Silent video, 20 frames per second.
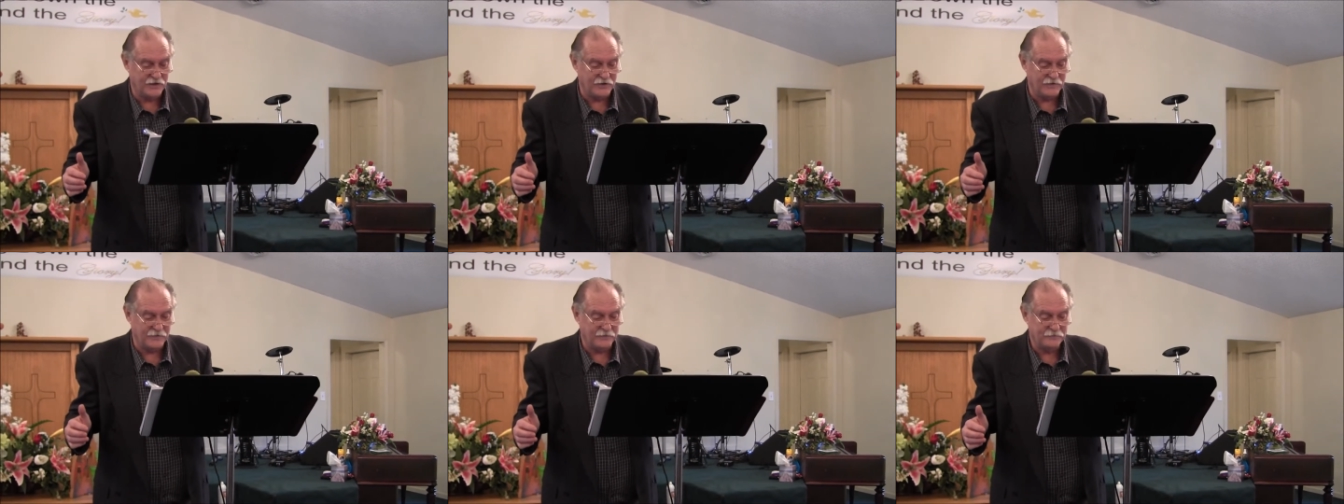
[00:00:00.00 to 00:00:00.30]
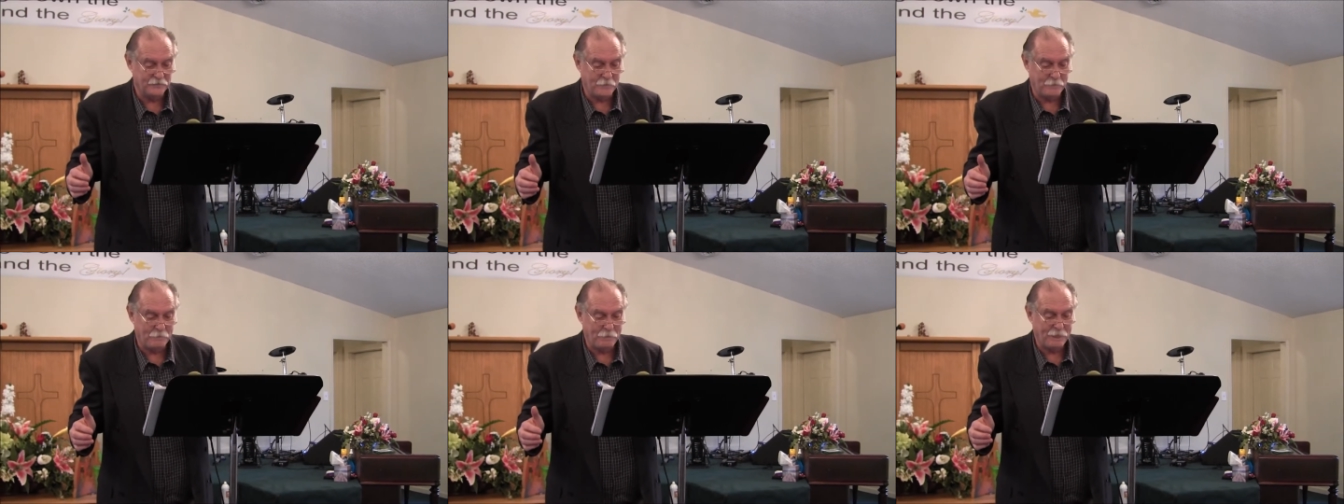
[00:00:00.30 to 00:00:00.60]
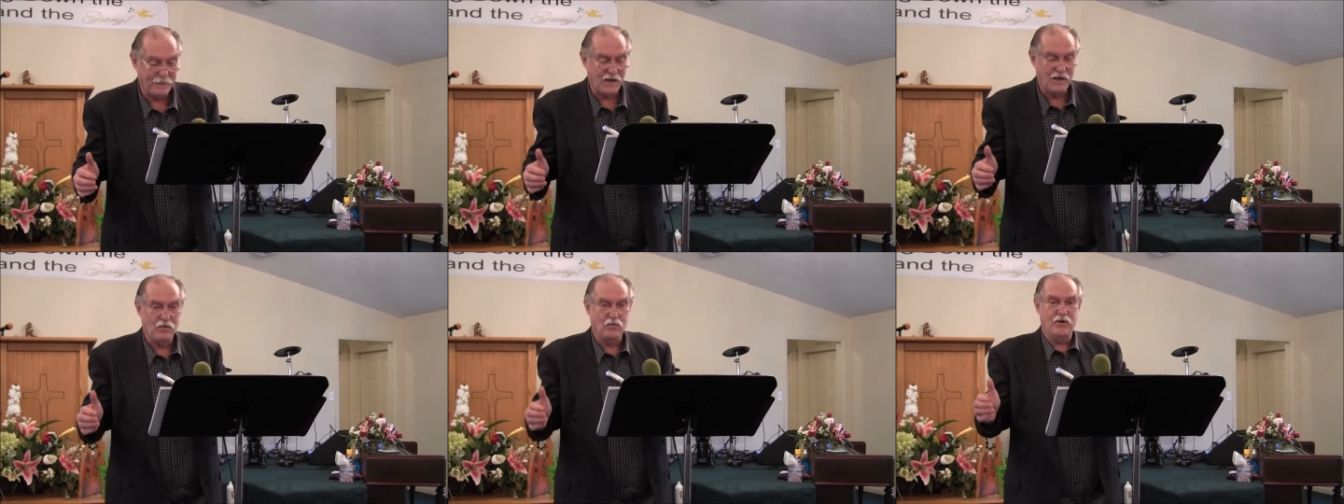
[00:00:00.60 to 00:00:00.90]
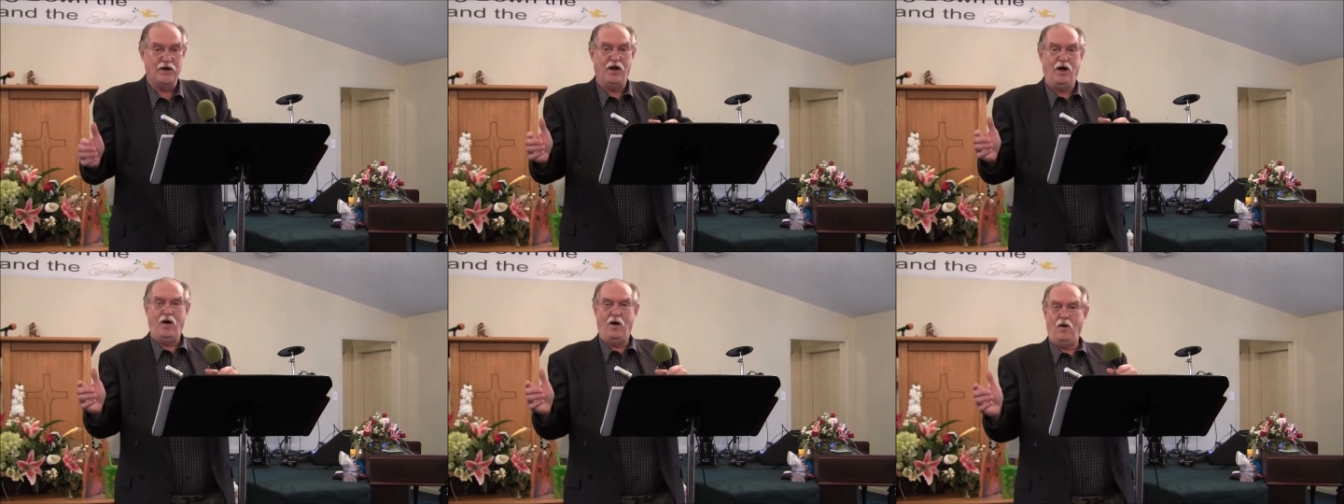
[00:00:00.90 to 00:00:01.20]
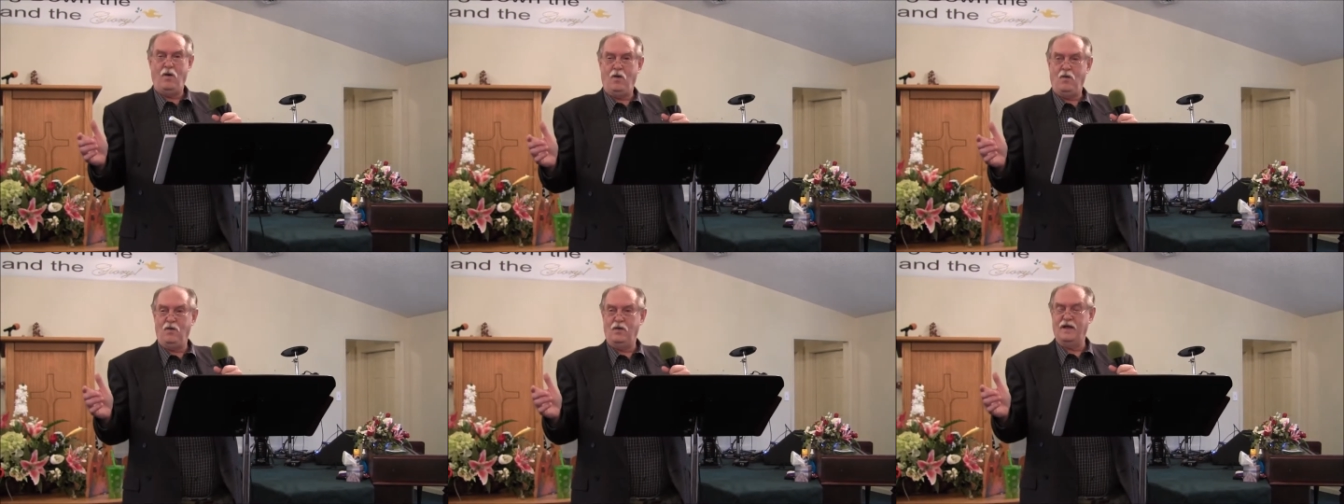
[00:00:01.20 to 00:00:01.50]
here. We
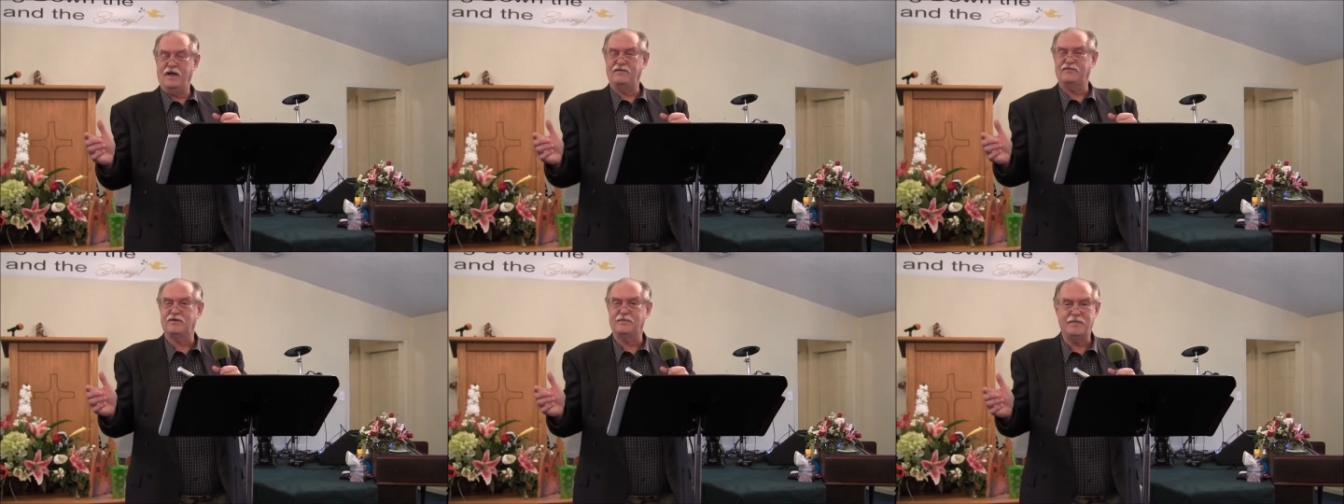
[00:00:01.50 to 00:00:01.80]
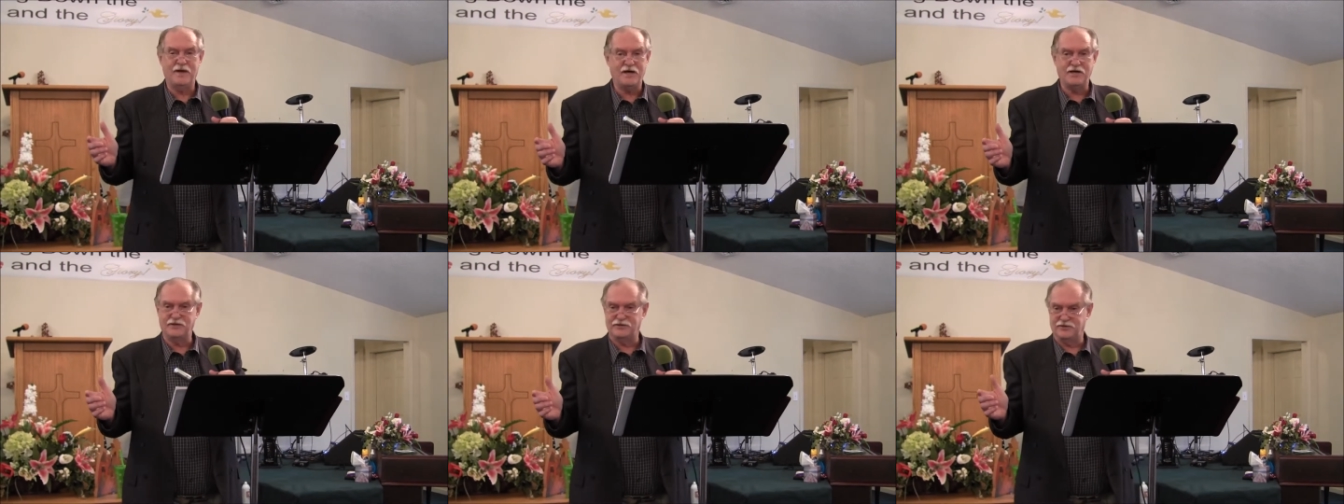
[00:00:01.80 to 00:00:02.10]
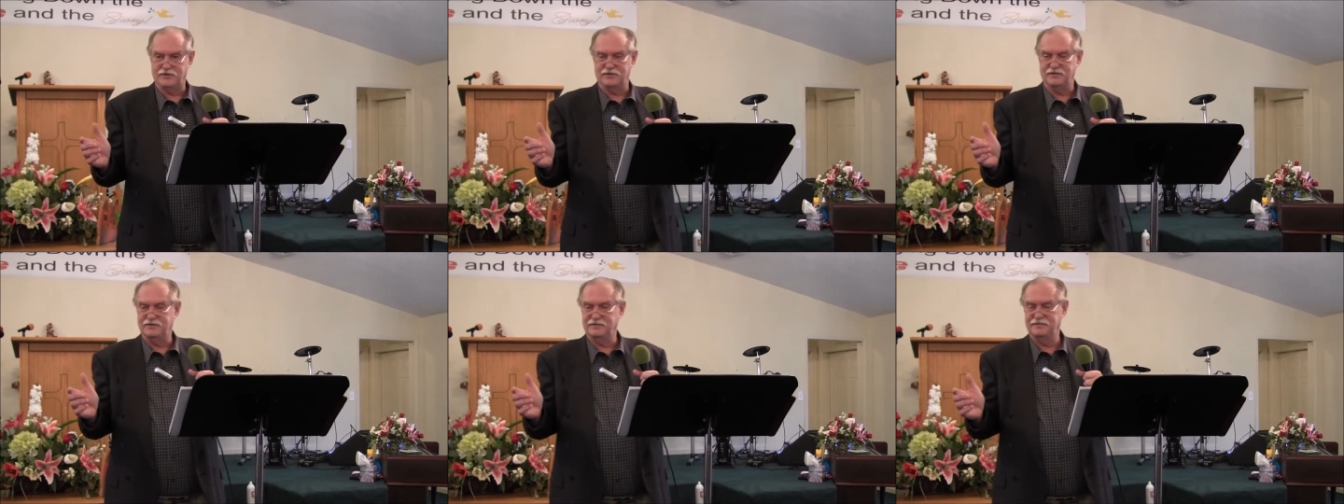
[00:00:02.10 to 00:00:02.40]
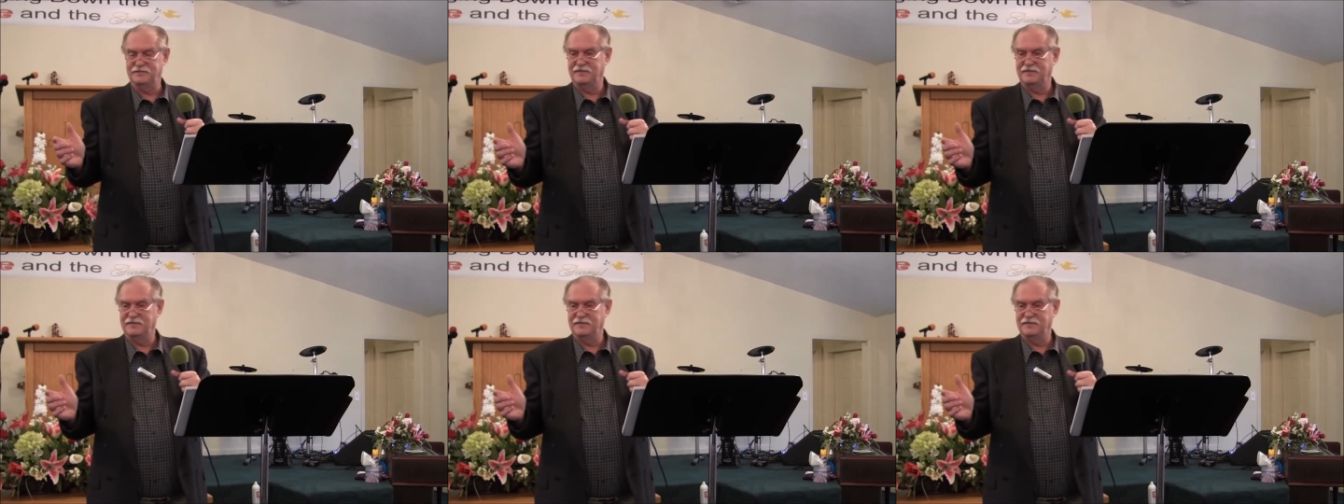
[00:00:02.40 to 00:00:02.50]
all have a measure.